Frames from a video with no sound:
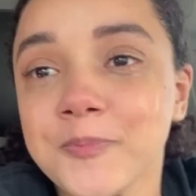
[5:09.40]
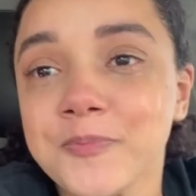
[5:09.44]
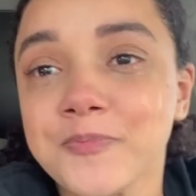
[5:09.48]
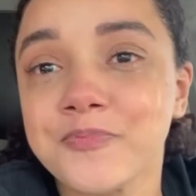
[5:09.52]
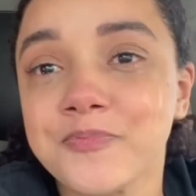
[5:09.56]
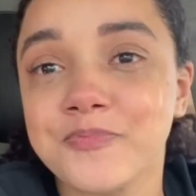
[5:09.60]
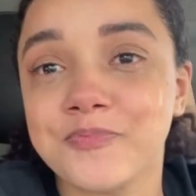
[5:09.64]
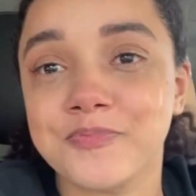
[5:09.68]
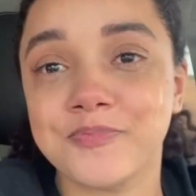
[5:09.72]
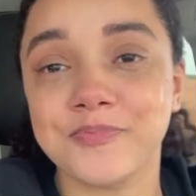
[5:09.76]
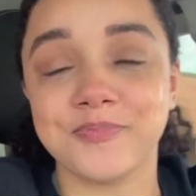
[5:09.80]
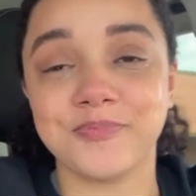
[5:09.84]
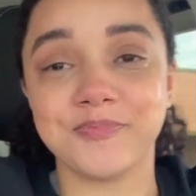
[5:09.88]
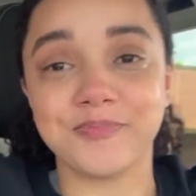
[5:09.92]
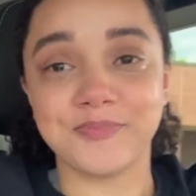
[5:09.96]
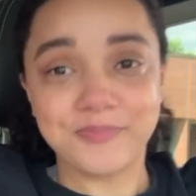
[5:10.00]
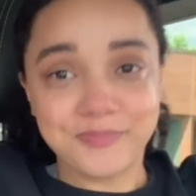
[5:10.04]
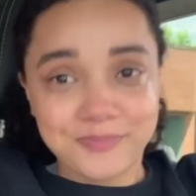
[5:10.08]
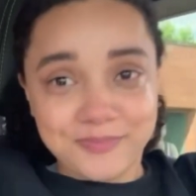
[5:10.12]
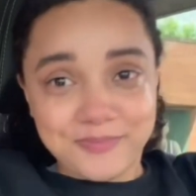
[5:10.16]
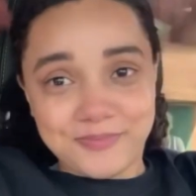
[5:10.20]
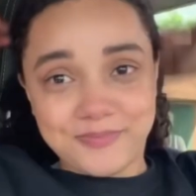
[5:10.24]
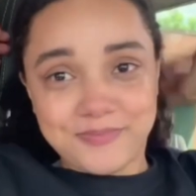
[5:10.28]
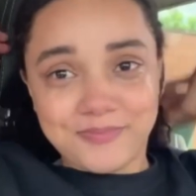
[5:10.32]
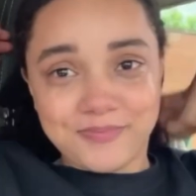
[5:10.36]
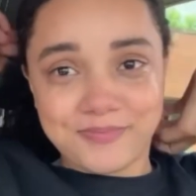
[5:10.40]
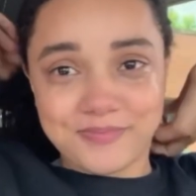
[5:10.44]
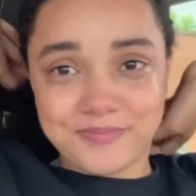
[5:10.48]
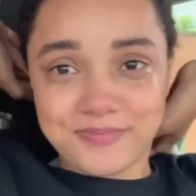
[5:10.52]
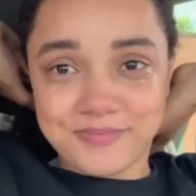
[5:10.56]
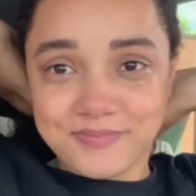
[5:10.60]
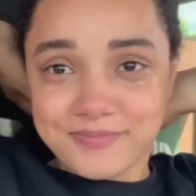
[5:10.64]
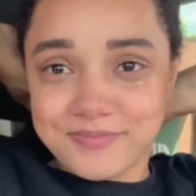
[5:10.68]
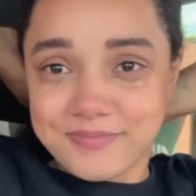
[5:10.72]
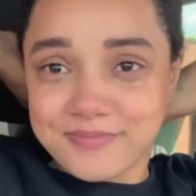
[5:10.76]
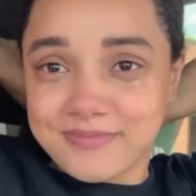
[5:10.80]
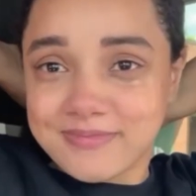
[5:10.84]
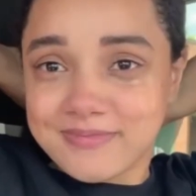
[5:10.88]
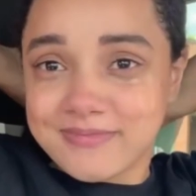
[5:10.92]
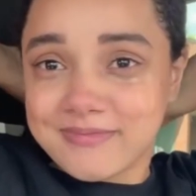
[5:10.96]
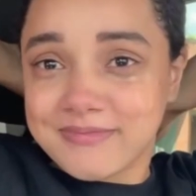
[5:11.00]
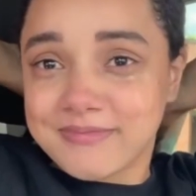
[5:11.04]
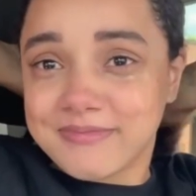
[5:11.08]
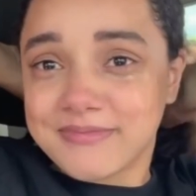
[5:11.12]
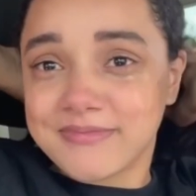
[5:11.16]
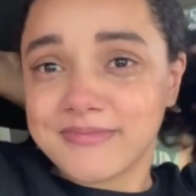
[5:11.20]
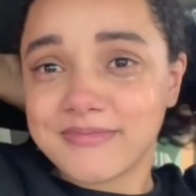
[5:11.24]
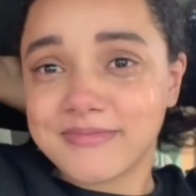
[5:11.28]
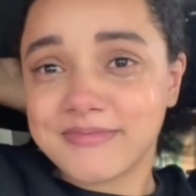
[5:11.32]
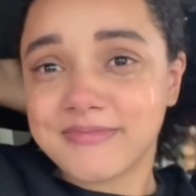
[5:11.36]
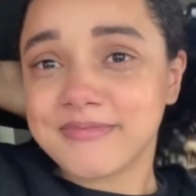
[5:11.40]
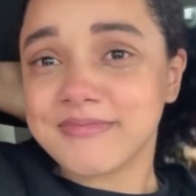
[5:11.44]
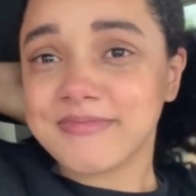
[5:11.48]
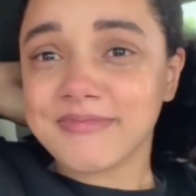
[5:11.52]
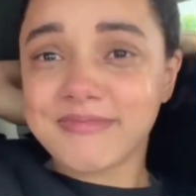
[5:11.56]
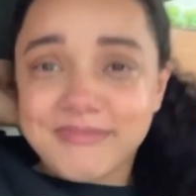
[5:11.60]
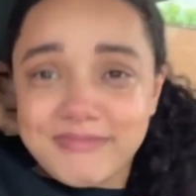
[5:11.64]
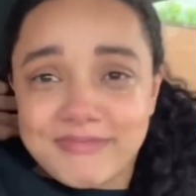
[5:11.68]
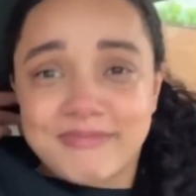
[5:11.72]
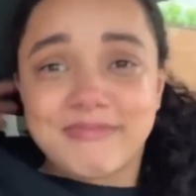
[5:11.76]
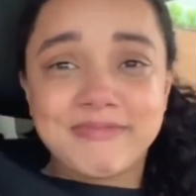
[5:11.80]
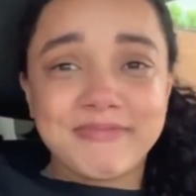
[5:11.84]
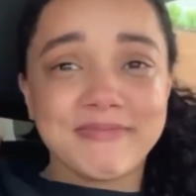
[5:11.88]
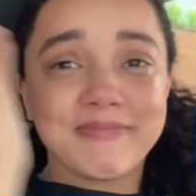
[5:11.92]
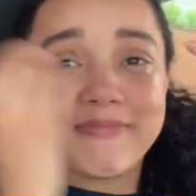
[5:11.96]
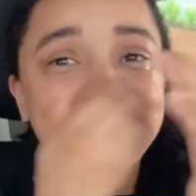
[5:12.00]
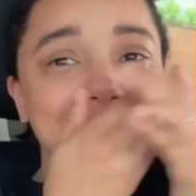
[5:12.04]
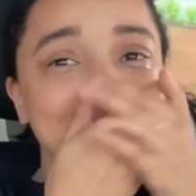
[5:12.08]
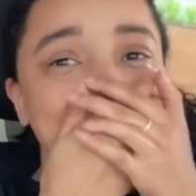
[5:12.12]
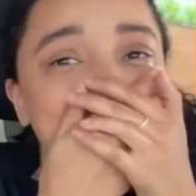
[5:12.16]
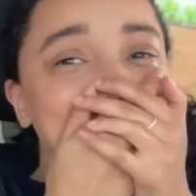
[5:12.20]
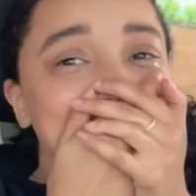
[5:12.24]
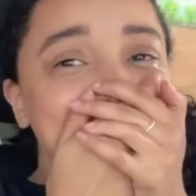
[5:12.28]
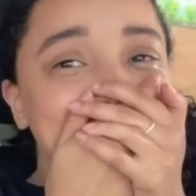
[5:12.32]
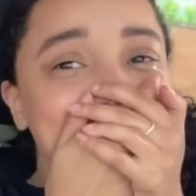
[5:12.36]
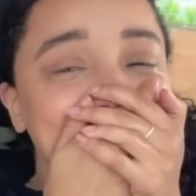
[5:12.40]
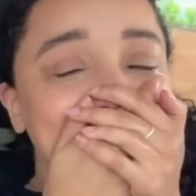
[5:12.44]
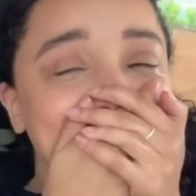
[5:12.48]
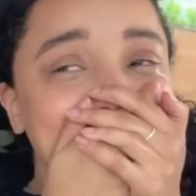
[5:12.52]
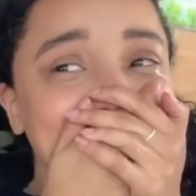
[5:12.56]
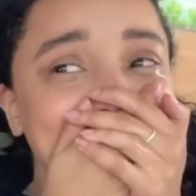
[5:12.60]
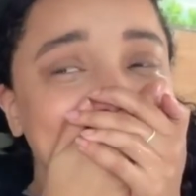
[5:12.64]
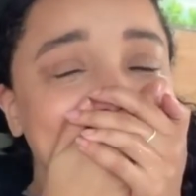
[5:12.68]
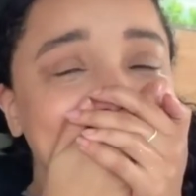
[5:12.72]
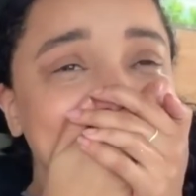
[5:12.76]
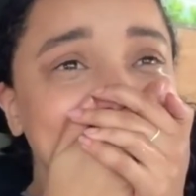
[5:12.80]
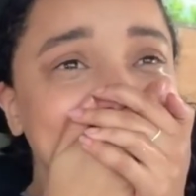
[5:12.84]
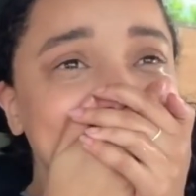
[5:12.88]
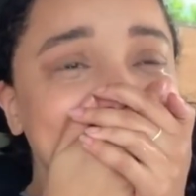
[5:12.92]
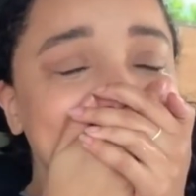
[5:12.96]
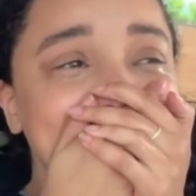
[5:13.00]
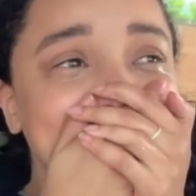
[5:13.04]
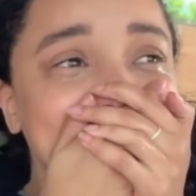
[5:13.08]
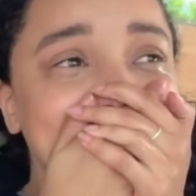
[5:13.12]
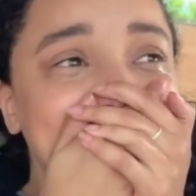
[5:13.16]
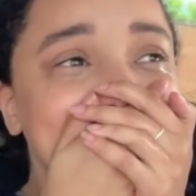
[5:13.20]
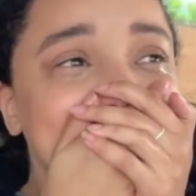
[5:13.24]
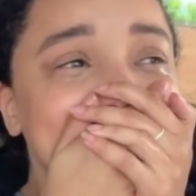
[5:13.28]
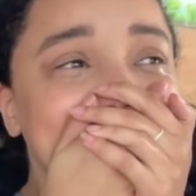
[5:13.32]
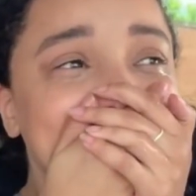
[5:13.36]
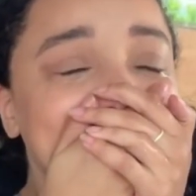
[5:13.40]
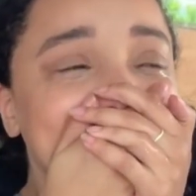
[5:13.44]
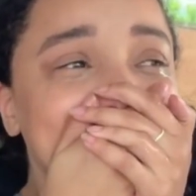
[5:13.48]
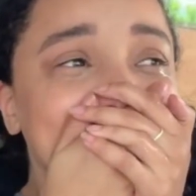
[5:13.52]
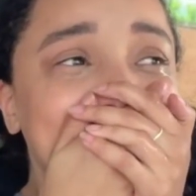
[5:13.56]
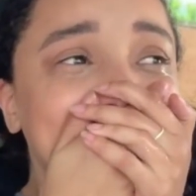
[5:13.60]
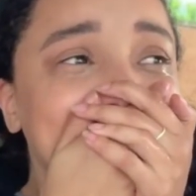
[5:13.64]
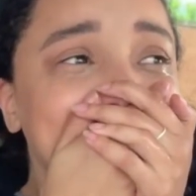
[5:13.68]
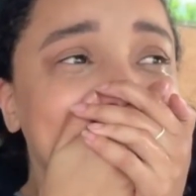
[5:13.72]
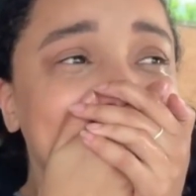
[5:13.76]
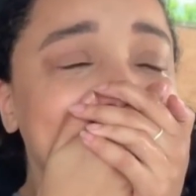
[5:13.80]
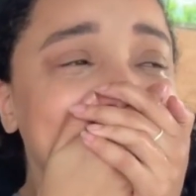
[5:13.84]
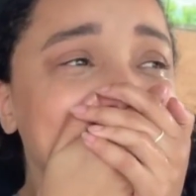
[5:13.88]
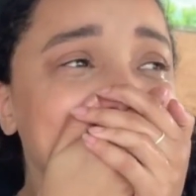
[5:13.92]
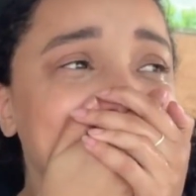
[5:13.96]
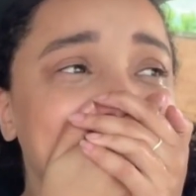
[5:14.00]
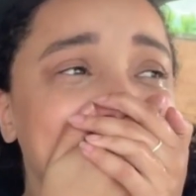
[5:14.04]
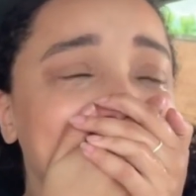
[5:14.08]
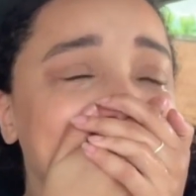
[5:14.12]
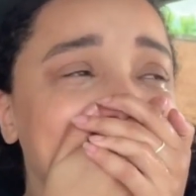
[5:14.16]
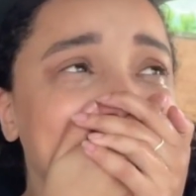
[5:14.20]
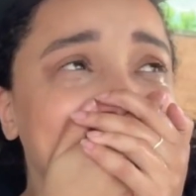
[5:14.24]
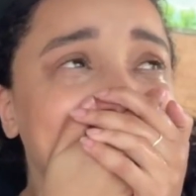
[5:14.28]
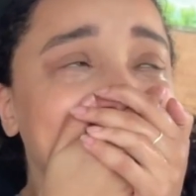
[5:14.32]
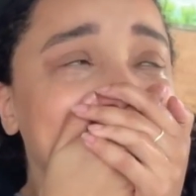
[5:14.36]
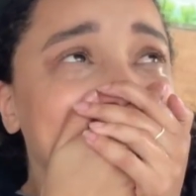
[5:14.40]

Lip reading: [no speech]